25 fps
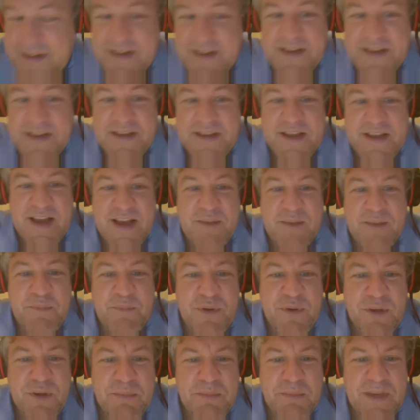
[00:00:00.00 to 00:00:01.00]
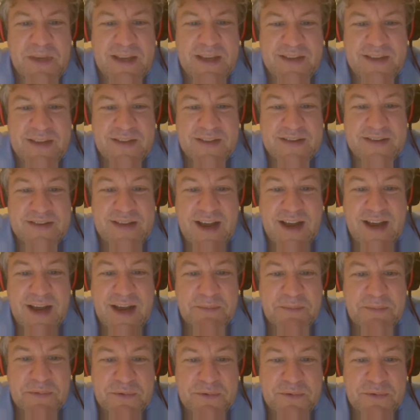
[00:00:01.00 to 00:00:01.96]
Yeah, put me in the top